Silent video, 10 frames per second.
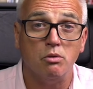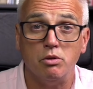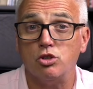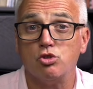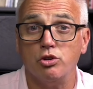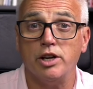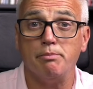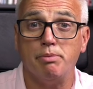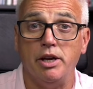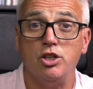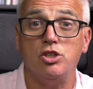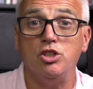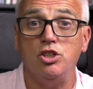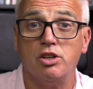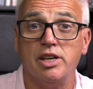With a drawdown
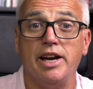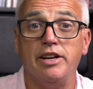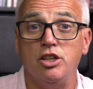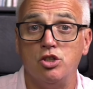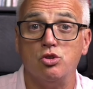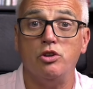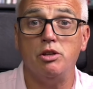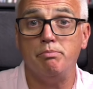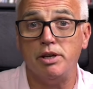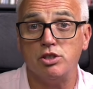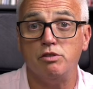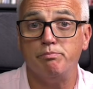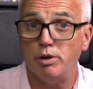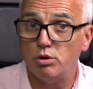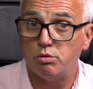pension, you can enjoy the best
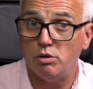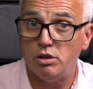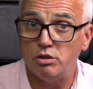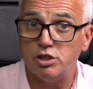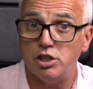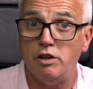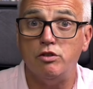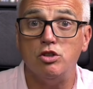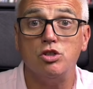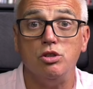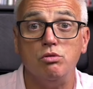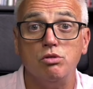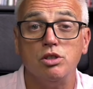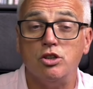of both worlds if you choose.